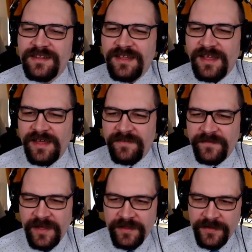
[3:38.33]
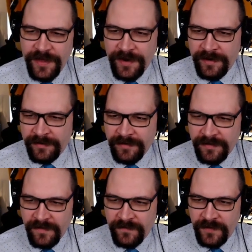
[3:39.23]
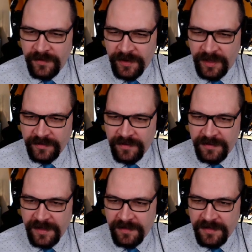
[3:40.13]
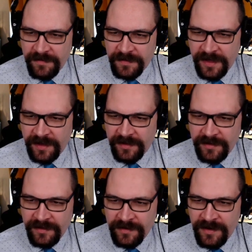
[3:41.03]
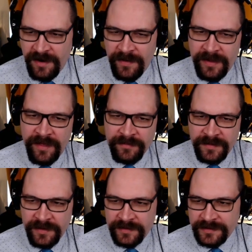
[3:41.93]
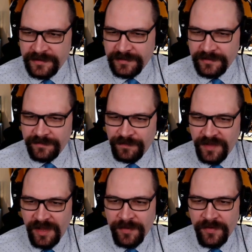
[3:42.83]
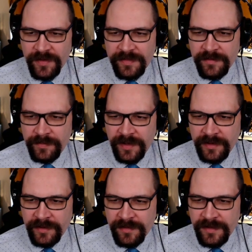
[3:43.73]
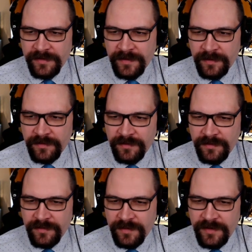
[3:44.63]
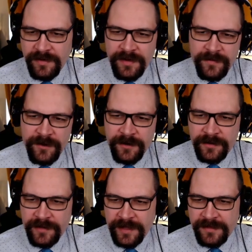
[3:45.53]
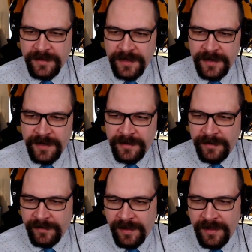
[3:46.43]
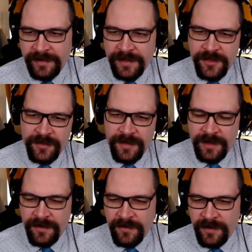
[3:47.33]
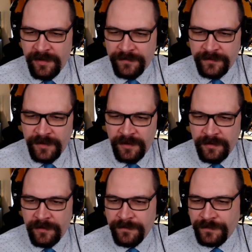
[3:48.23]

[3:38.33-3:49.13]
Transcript: I have value here, so if you're looking to steal something, you're welcome to it. Alma greets you plainly inside the rig. You do your work, that's needed, and I'll let you take your half of the haul.